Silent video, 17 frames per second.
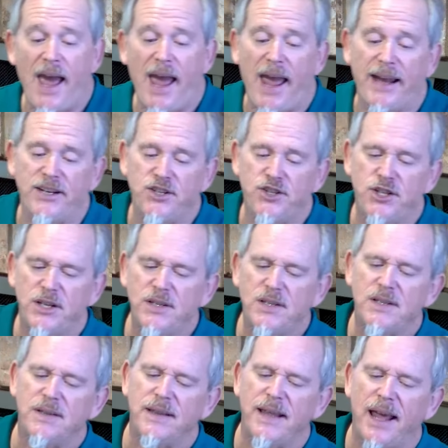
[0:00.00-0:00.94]
And
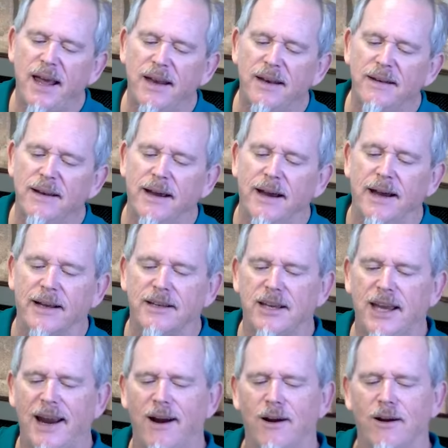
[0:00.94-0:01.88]
just then, a
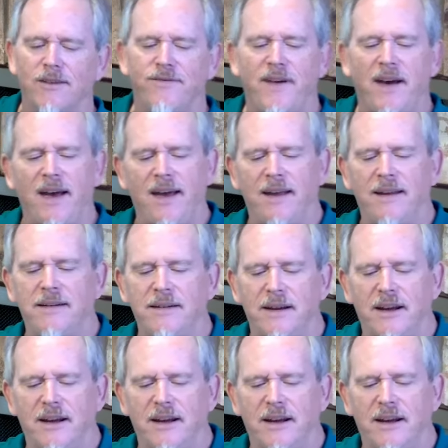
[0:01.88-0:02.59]
caravan,